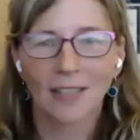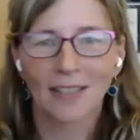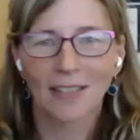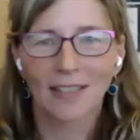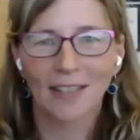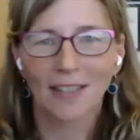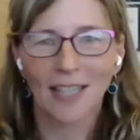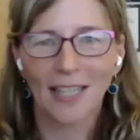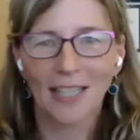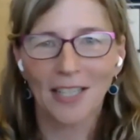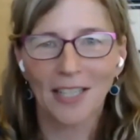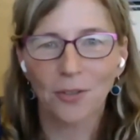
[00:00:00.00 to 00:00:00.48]

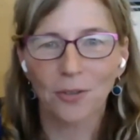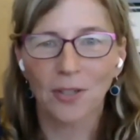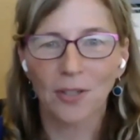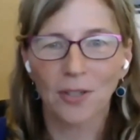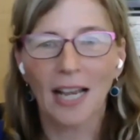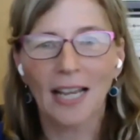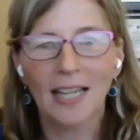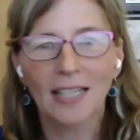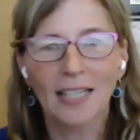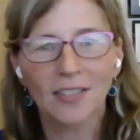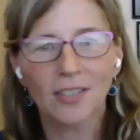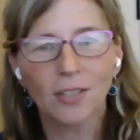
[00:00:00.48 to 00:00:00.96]
Thank you.
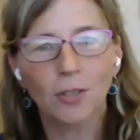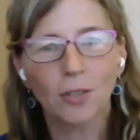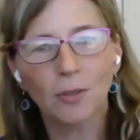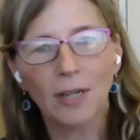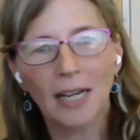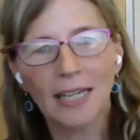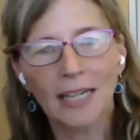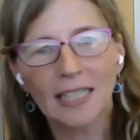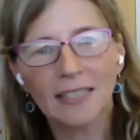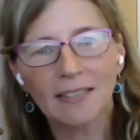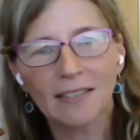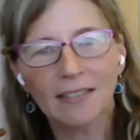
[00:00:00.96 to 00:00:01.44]
And so
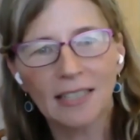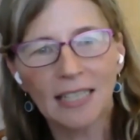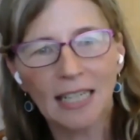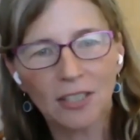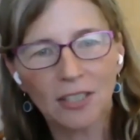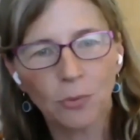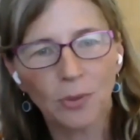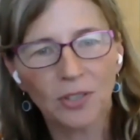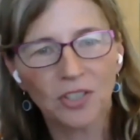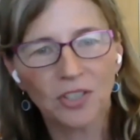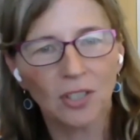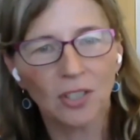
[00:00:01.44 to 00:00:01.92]
I guess the
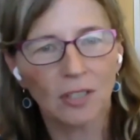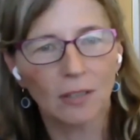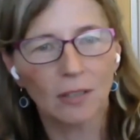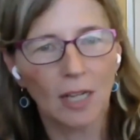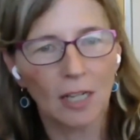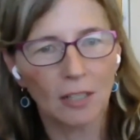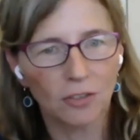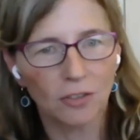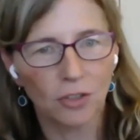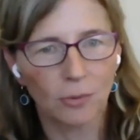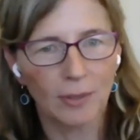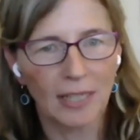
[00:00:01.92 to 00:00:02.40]
next question
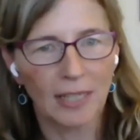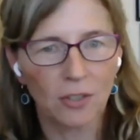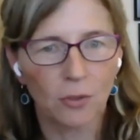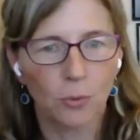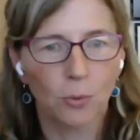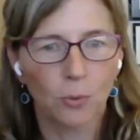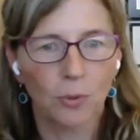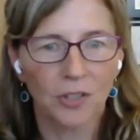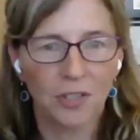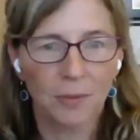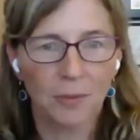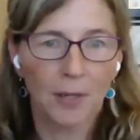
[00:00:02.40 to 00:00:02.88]
I'll direct
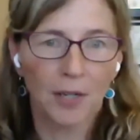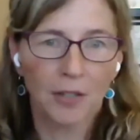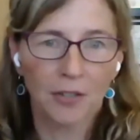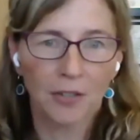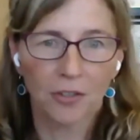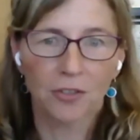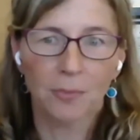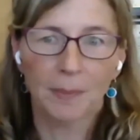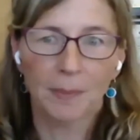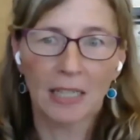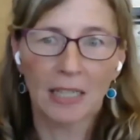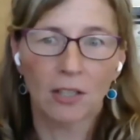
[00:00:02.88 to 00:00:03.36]
towards Mark.
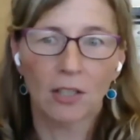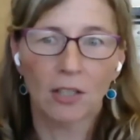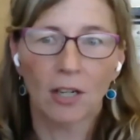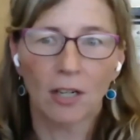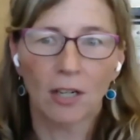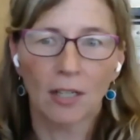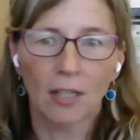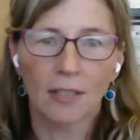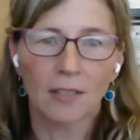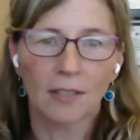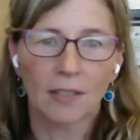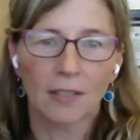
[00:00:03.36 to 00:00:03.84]
There's been a
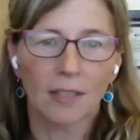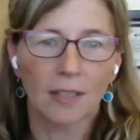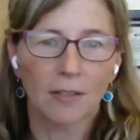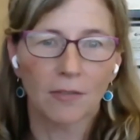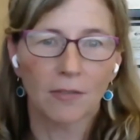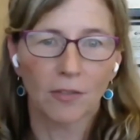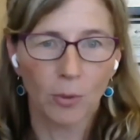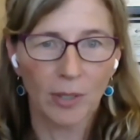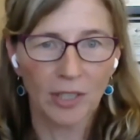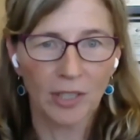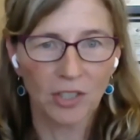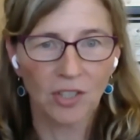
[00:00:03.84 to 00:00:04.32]
lot
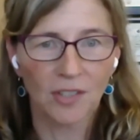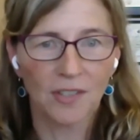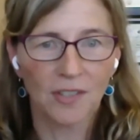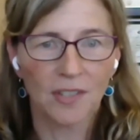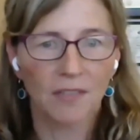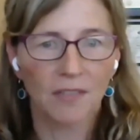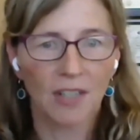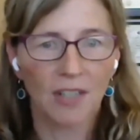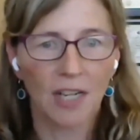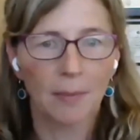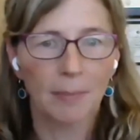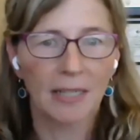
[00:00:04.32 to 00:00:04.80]
of questions
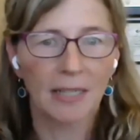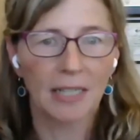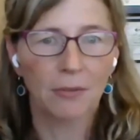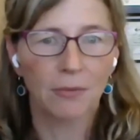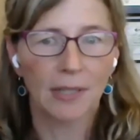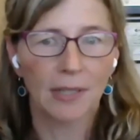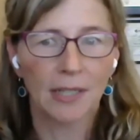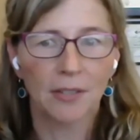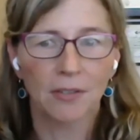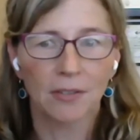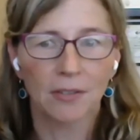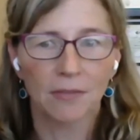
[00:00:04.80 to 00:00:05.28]
that have come in
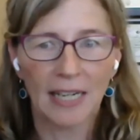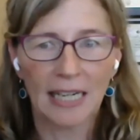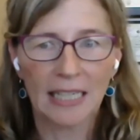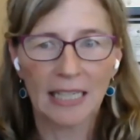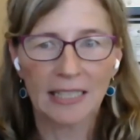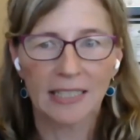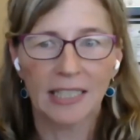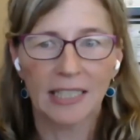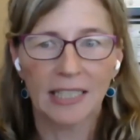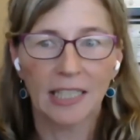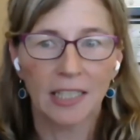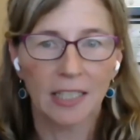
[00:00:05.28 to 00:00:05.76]
around
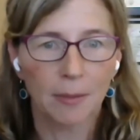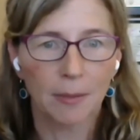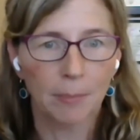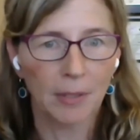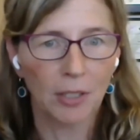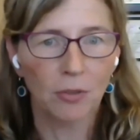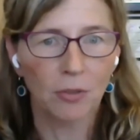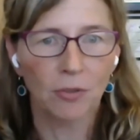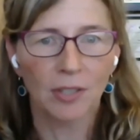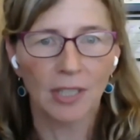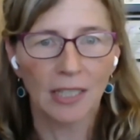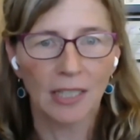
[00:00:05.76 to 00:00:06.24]
vaccine and
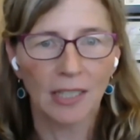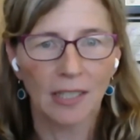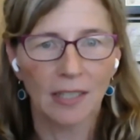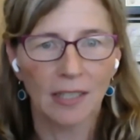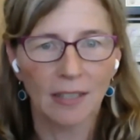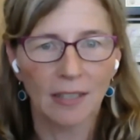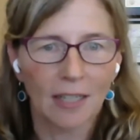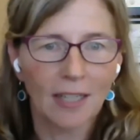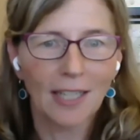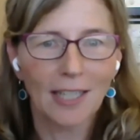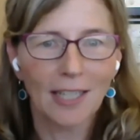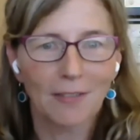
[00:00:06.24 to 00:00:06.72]

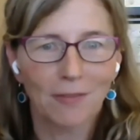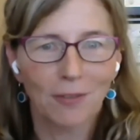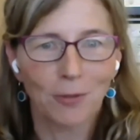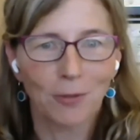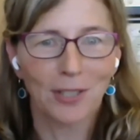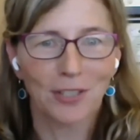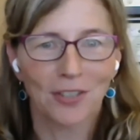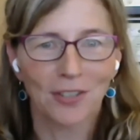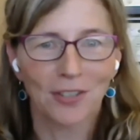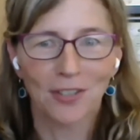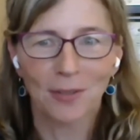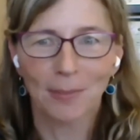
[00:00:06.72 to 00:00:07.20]
immunity. I have
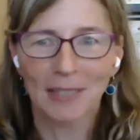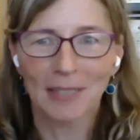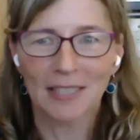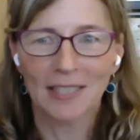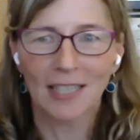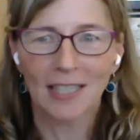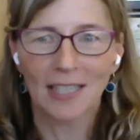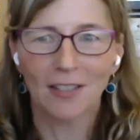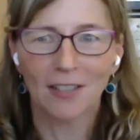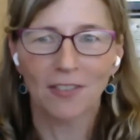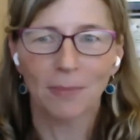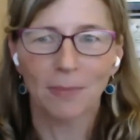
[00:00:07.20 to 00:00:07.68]
questions
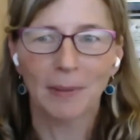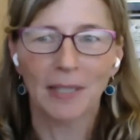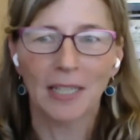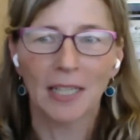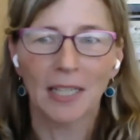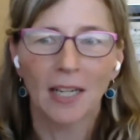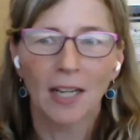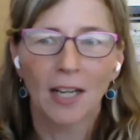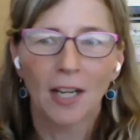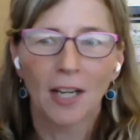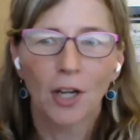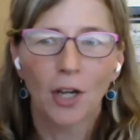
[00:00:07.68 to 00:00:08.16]
myself, but
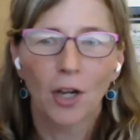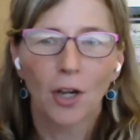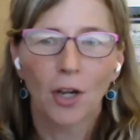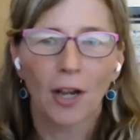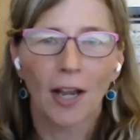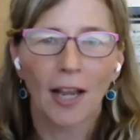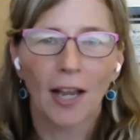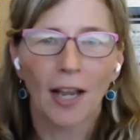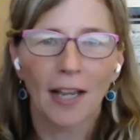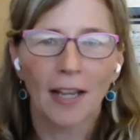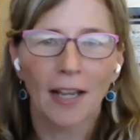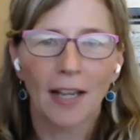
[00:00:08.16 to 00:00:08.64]

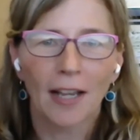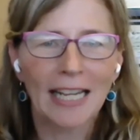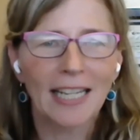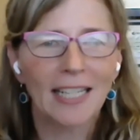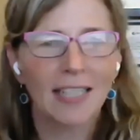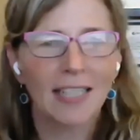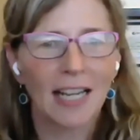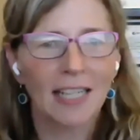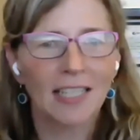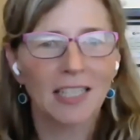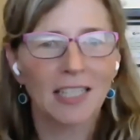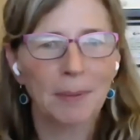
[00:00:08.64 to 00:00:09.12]
and
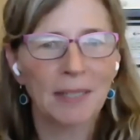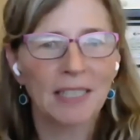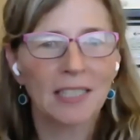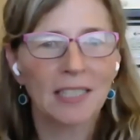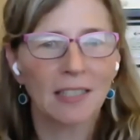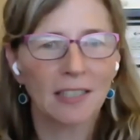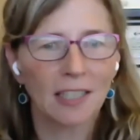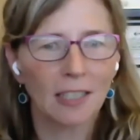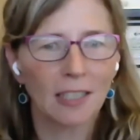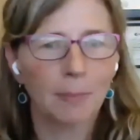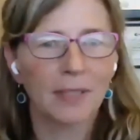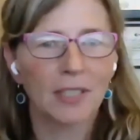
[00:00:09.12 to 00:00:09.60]
it speaks
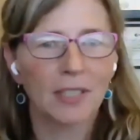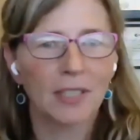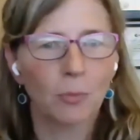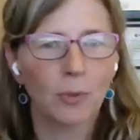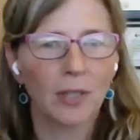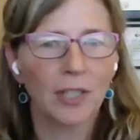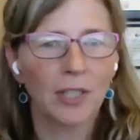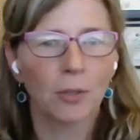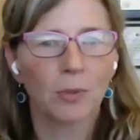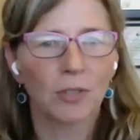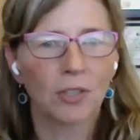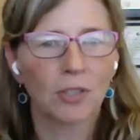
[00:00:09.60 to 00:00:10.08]
a little bit to
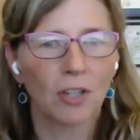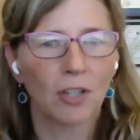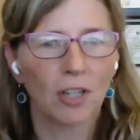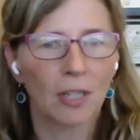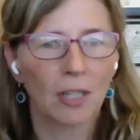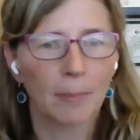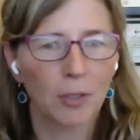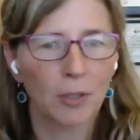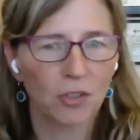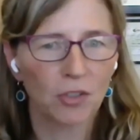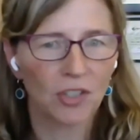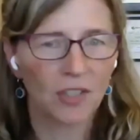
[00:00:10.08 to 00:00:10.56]
what you were
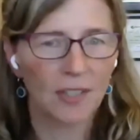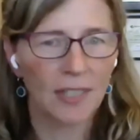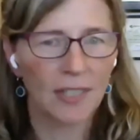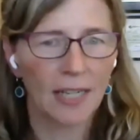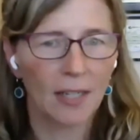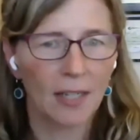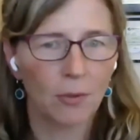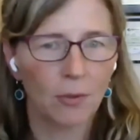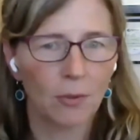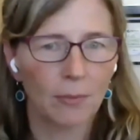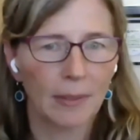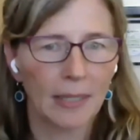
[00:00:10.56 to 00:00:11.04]
talking about just
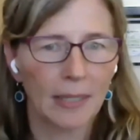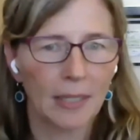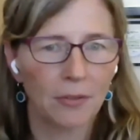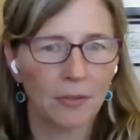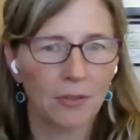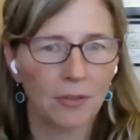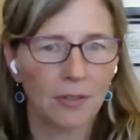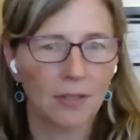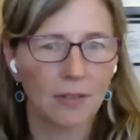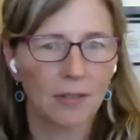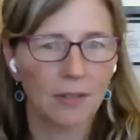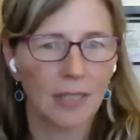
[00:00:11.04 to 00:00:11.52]
now
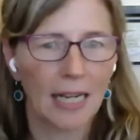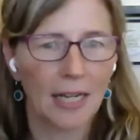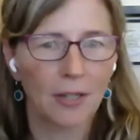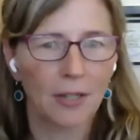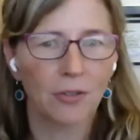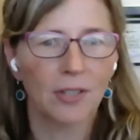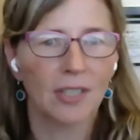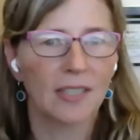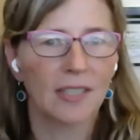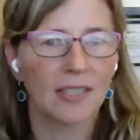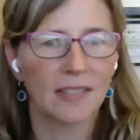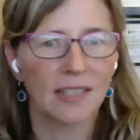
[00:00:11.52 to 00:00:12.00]
around
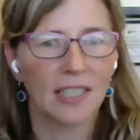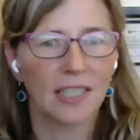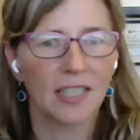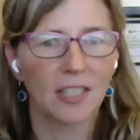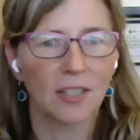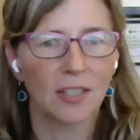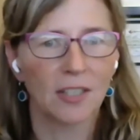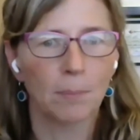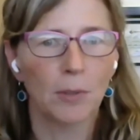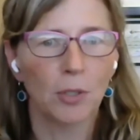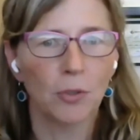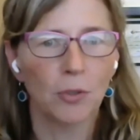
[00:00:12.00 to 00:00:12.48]
how the
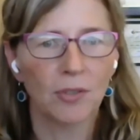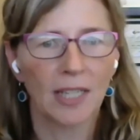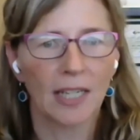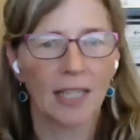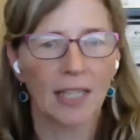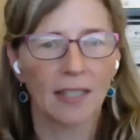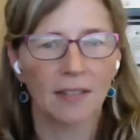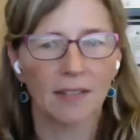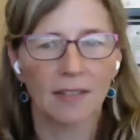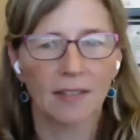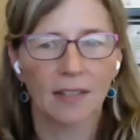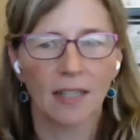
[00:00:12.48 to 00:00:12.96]
disease
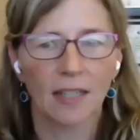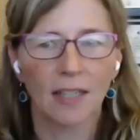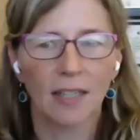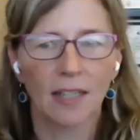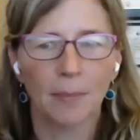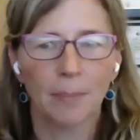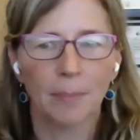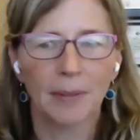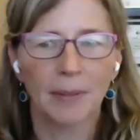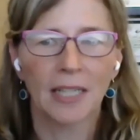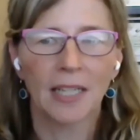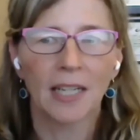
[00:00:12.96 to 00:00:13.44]
mutates.
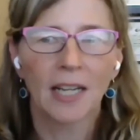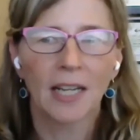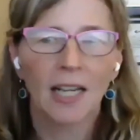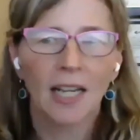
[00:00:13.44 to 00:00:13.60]
But